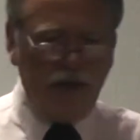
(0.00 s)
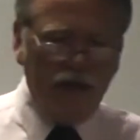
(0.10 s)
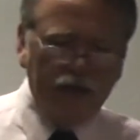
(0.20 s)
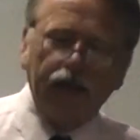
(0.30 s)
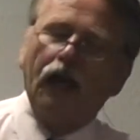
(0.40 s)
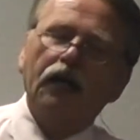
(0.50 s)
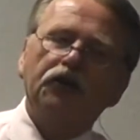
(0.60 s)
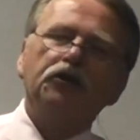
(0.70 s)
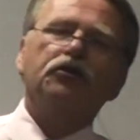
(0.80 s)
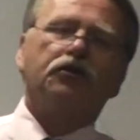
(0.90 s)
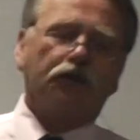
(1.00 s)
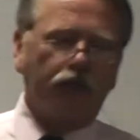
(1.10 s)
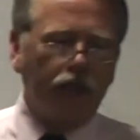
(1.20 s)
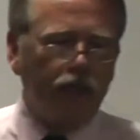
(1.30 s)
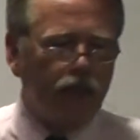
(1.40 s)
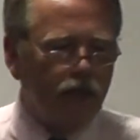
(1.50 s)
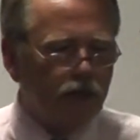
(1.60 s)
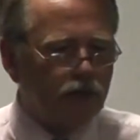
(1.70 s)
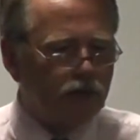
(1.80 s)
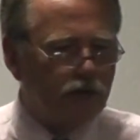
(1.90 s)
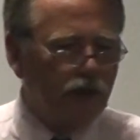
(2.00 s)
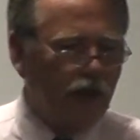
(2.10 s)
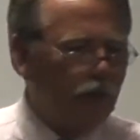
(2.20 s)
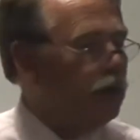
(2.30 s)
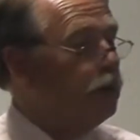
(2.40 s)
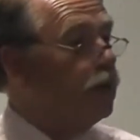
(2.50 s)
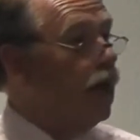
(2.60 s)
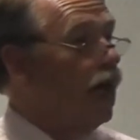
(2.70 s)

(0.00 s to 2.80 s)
one that God used to lead his people